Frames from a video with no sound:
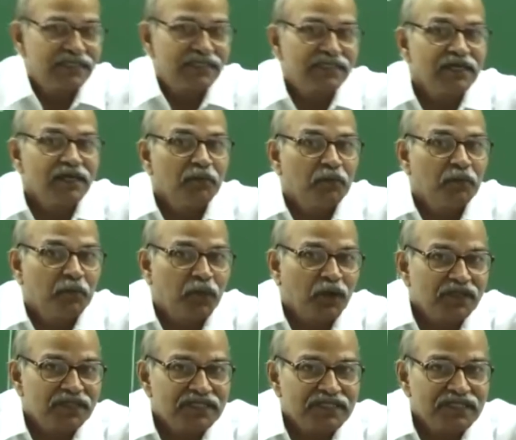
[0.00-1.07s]
its
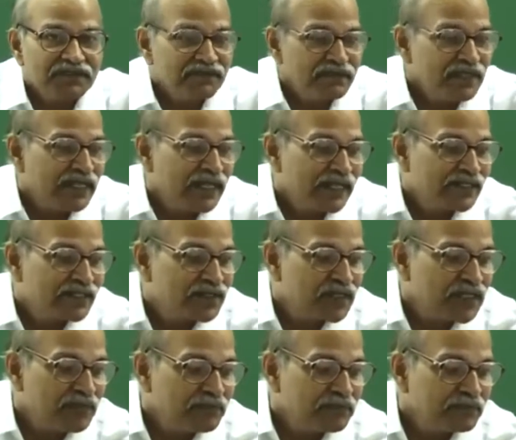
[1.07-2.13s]
positive
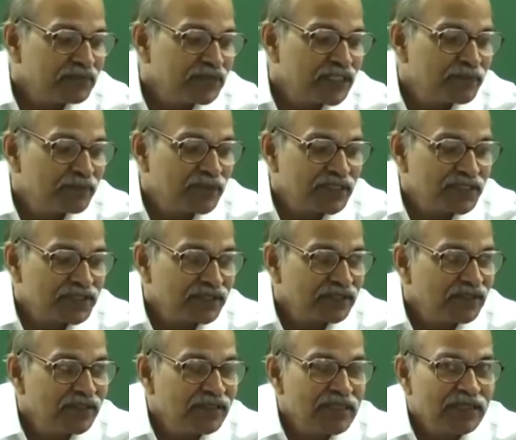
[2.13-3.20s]
extreme, this
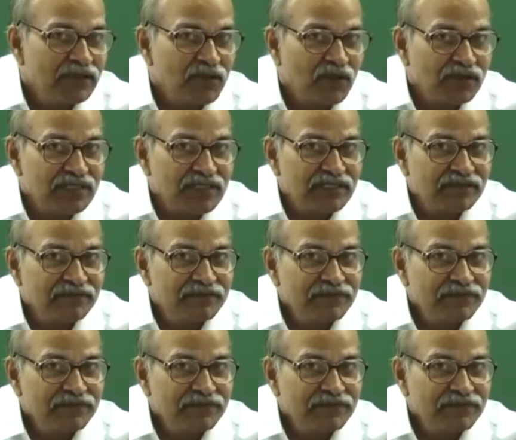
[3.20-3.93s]
position, theta naught.